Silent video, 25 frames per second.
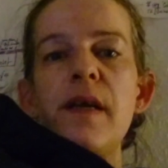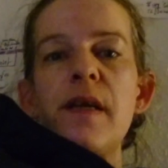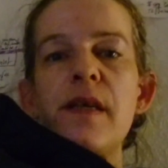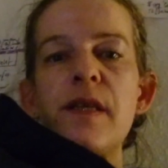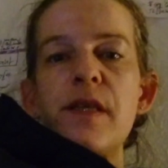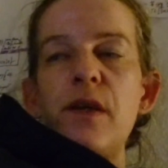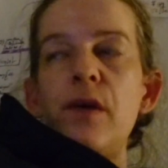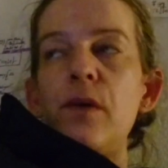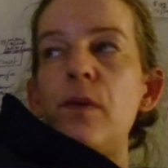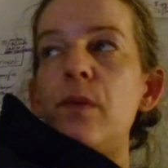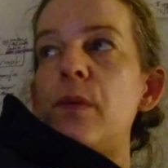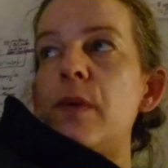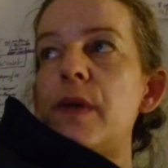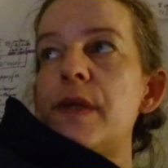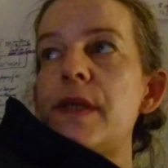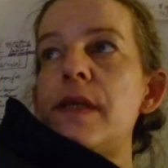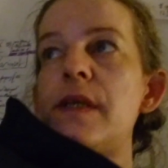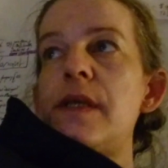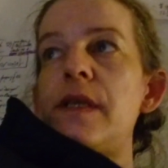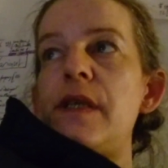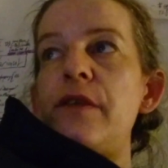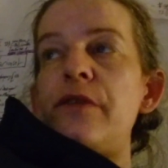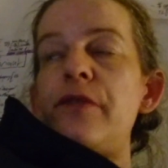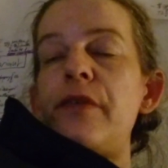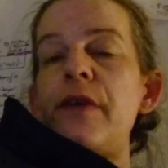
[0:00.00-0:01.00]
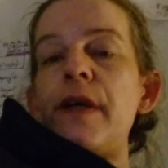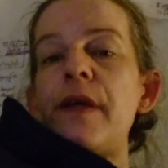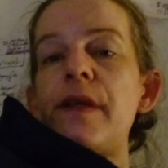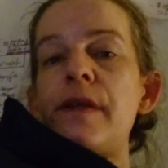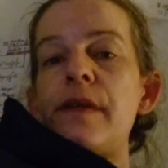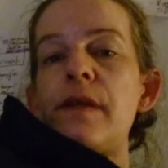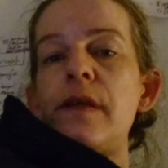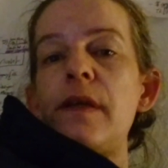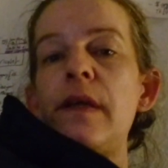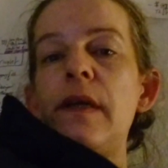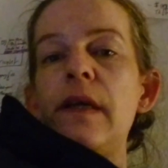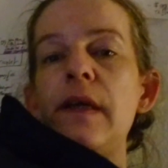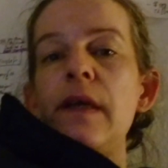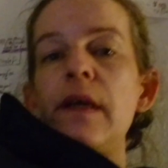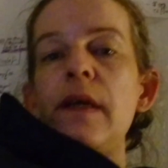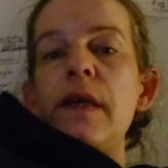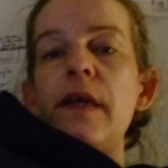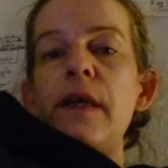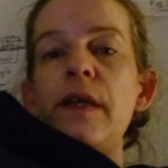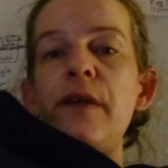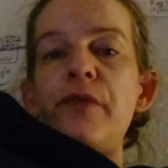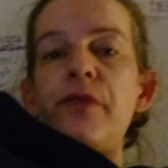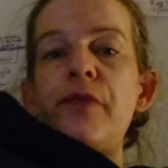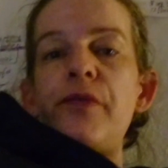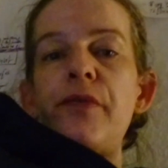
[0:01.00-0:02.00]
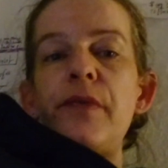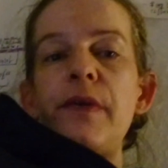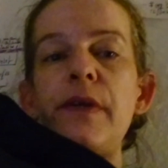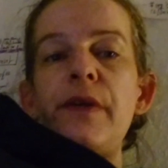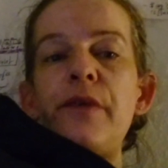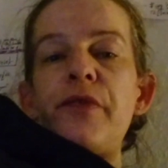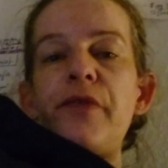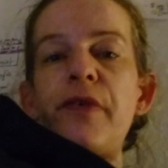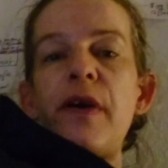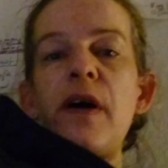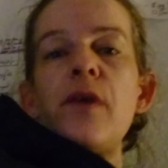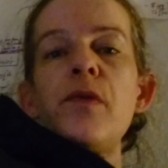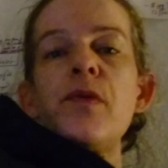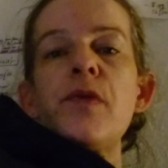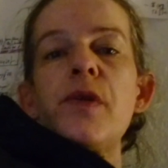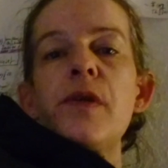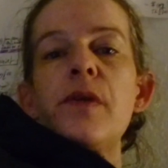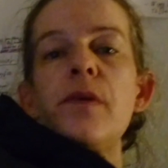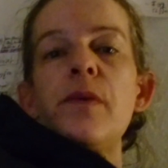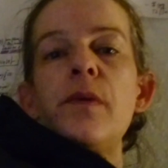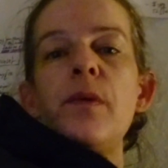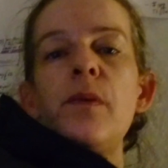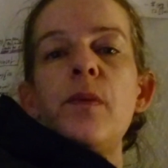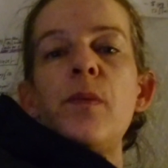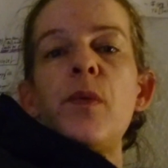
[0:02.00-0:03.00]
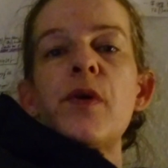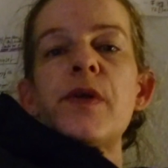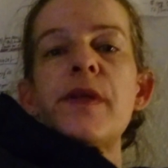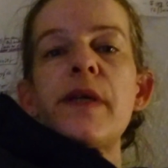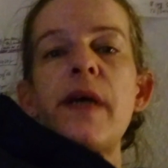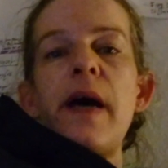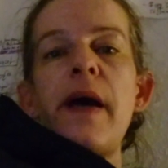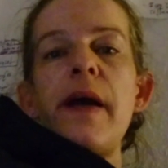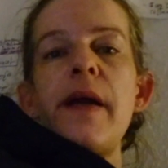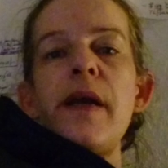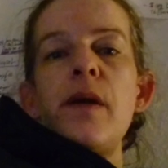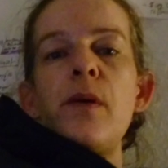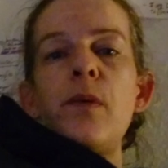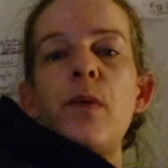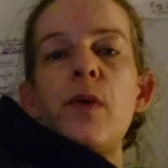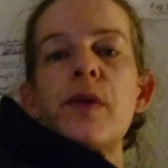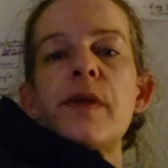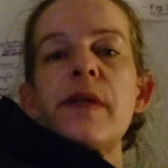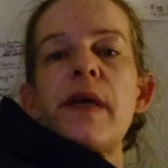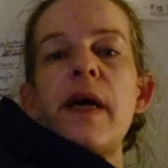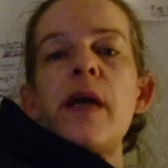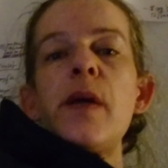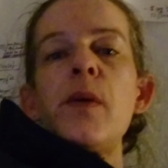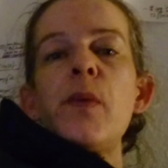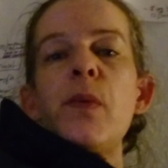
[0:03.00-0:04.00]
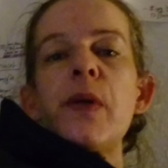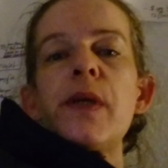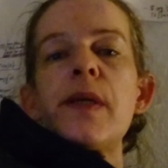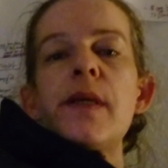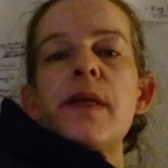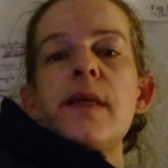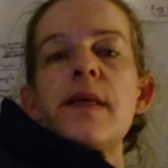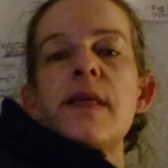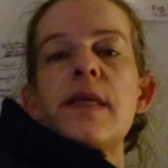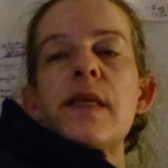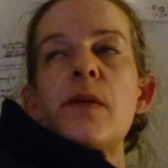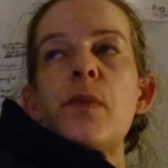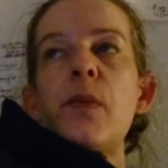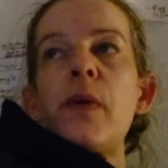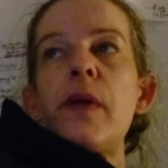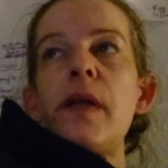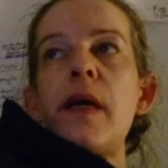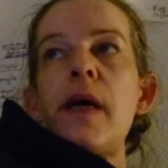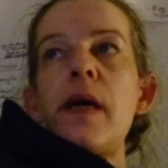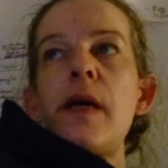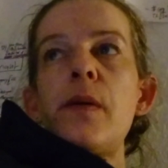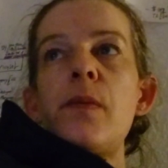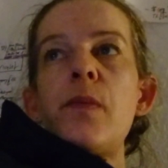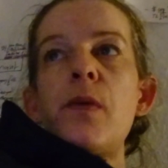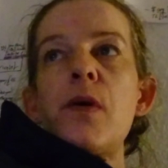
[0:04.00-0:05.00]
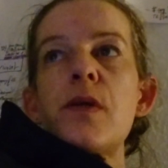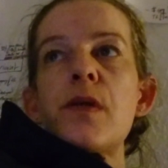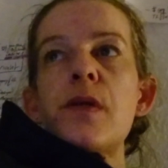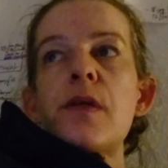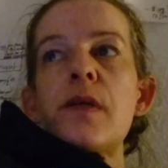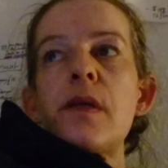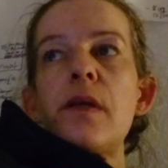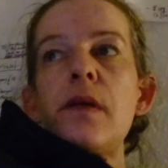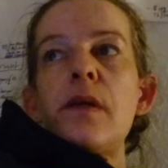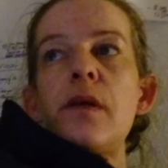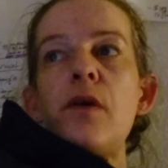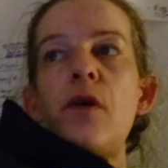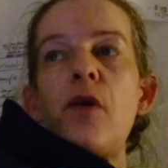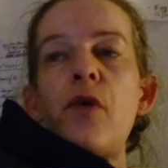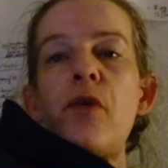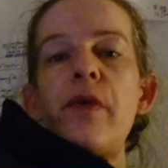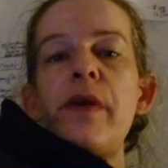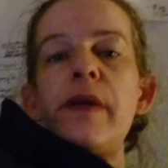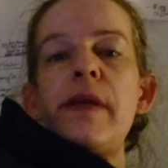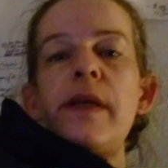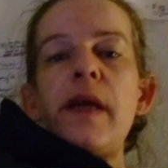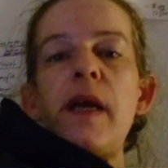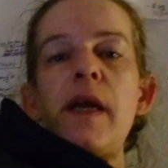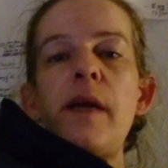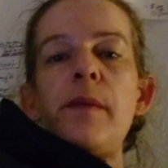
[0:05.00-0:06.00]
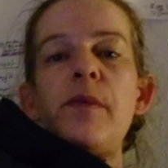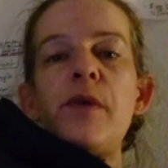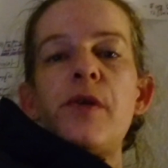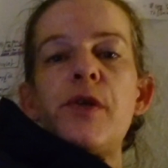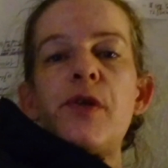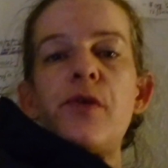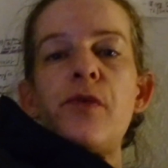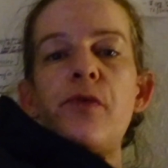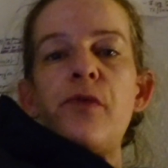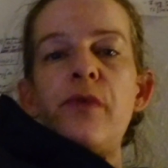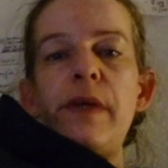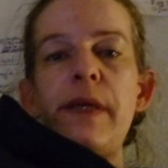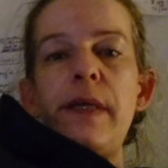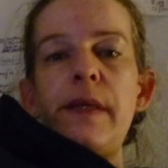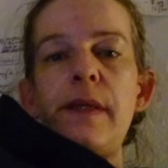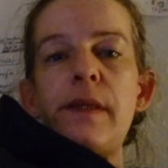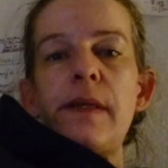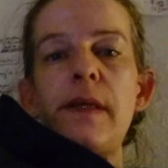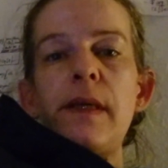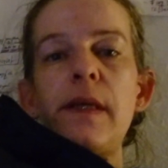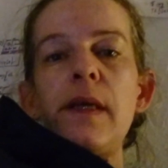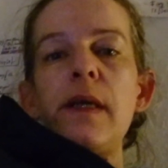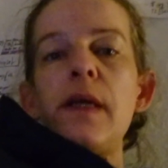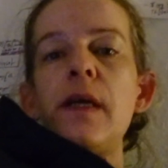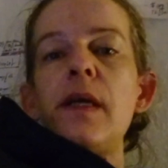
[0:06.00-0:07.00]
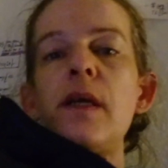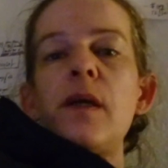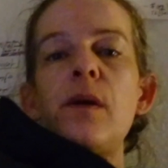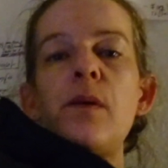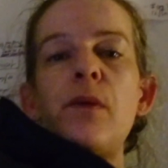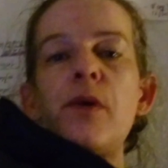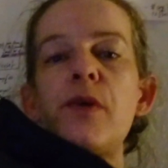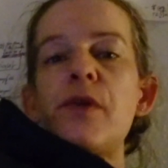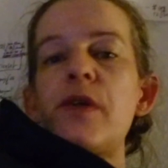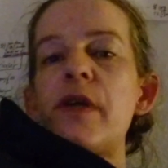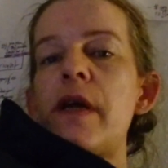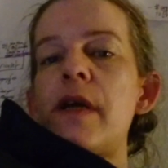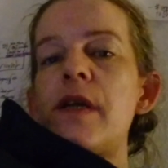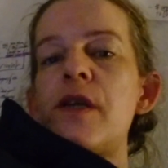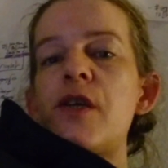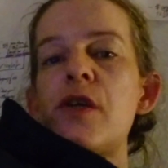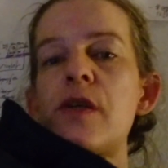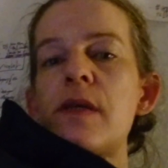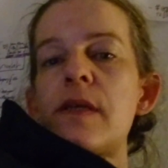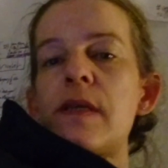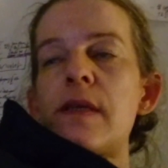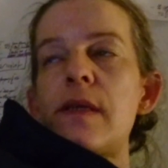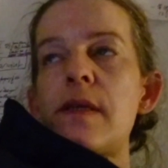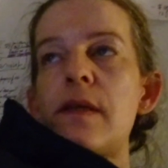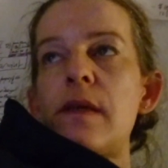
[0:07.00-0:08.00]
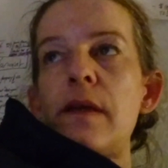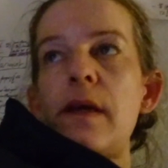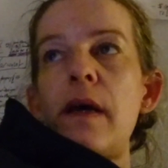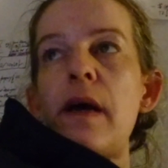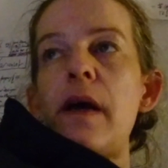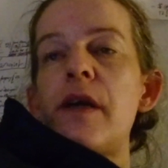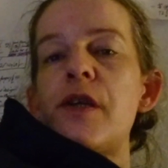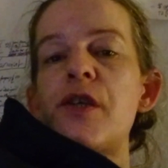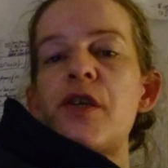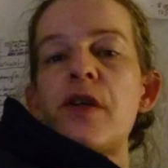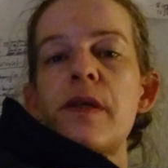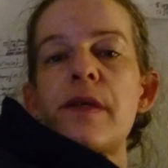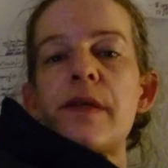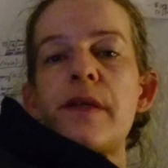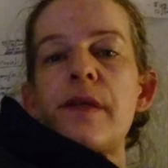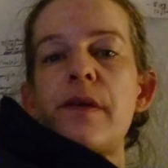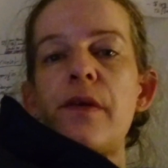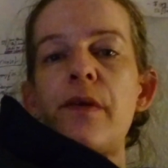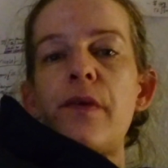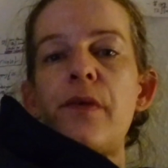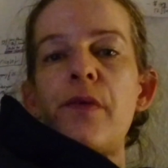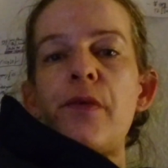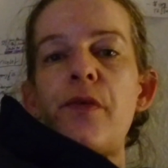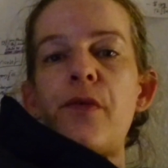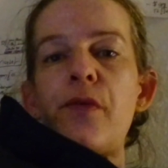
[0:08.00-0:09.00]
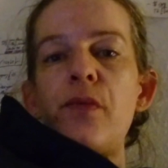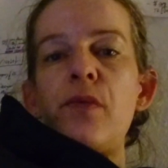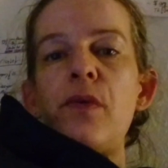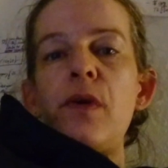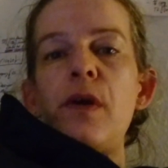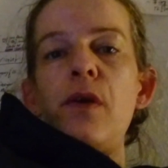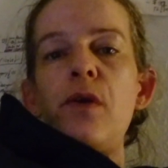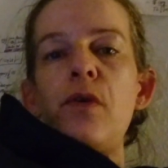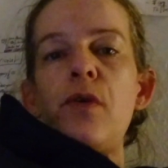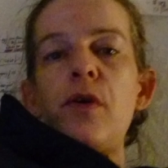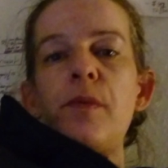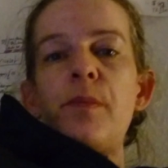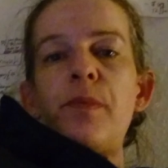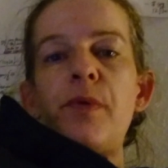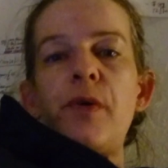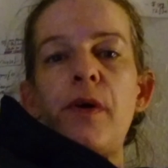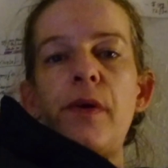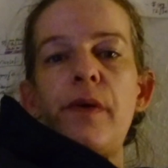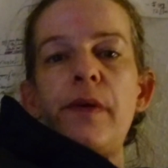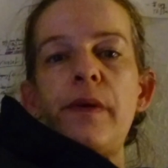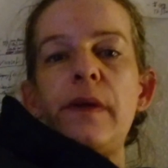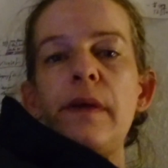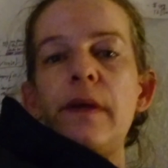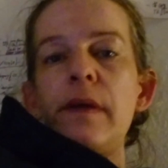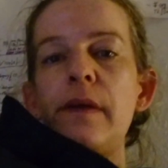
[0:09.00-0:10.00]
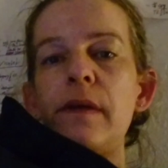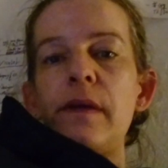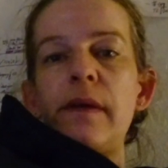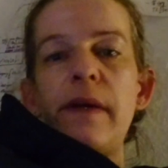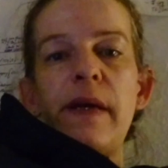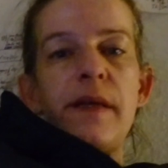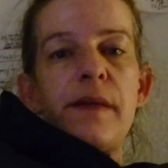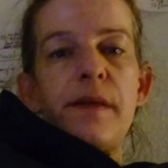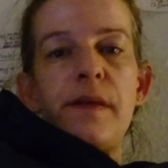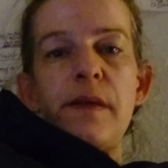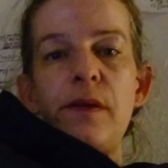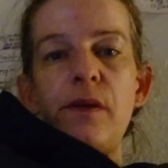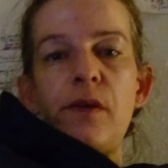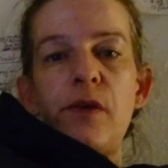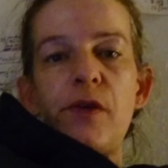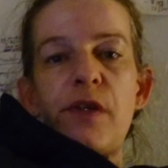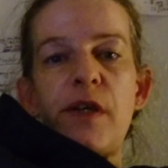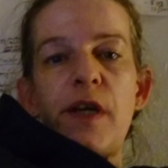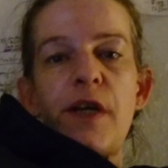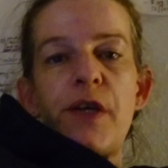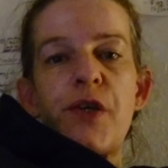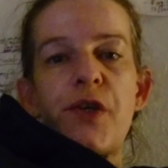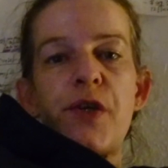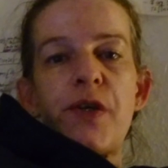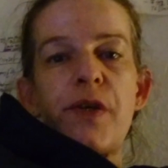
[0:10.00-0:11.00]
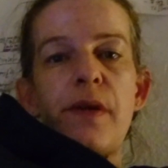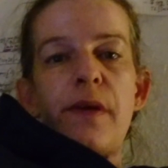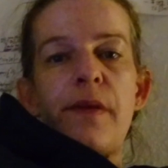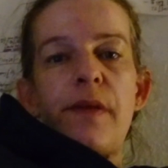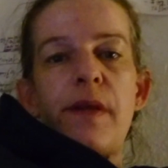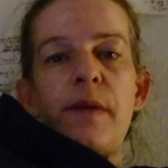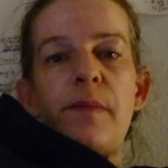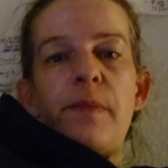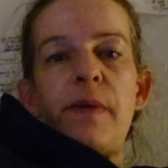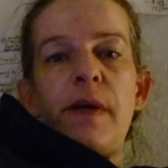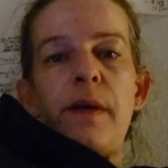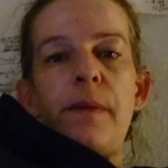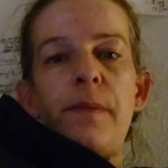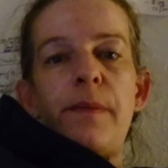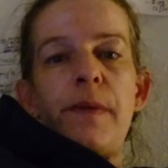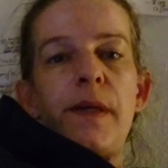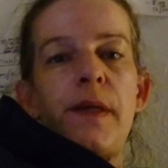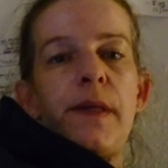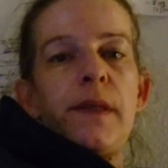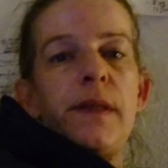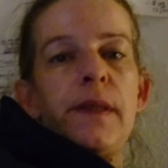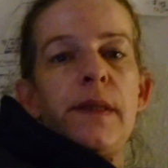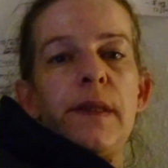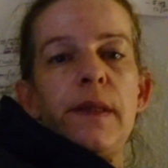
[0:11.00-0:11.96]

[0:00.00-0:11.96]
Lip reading: So what did he find? He found what I witnessed when I was already able to read, what I just threw a look upon and did not touch that paper,